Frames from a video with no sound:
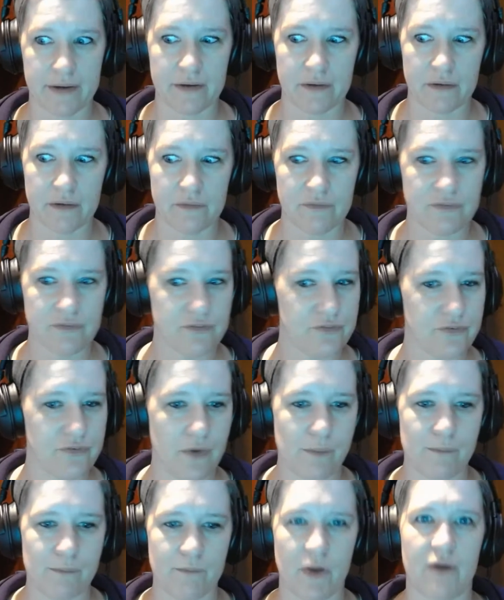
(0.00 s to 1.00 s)

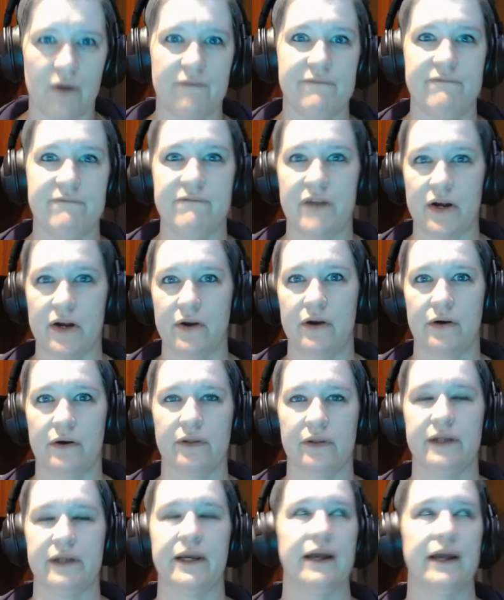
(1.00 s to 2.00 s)
From a very
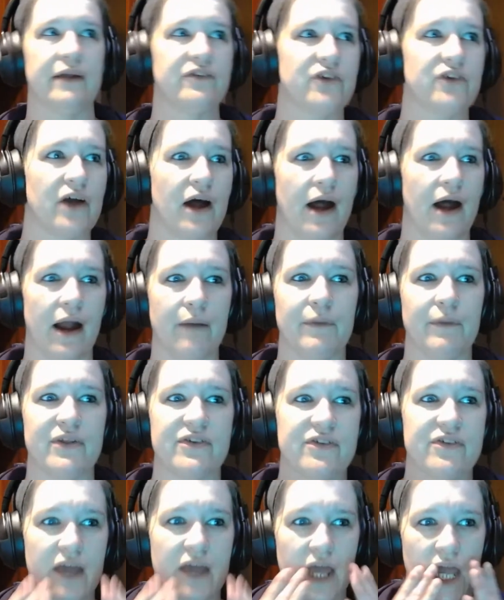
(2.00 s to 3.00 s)
early age, I would
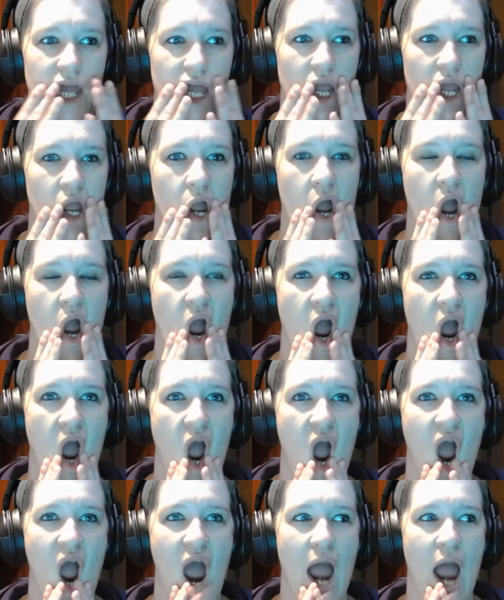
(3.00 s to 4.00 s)
say
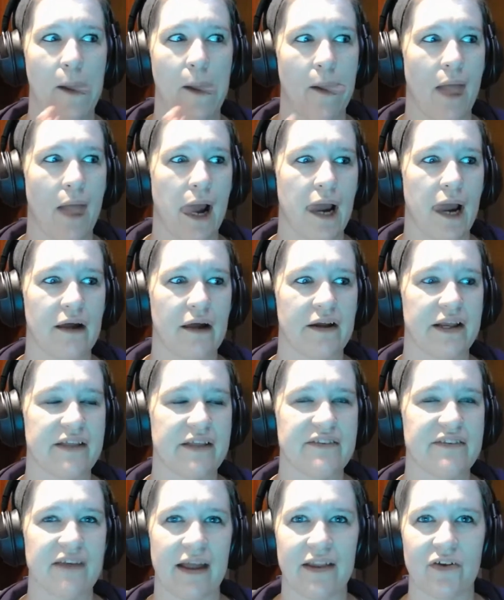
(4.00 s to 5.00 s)
like
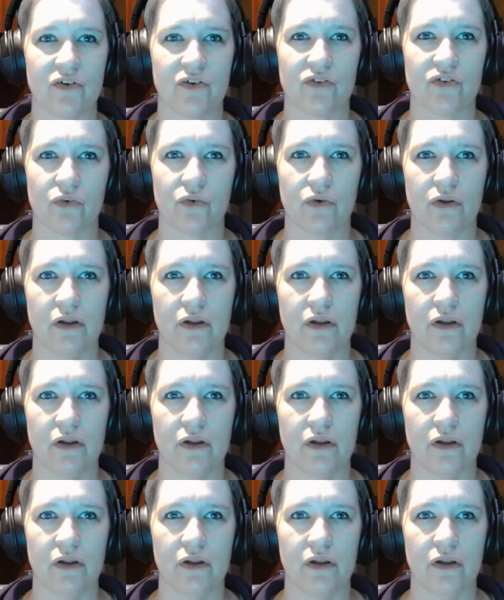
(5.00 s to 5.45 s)
10 years old,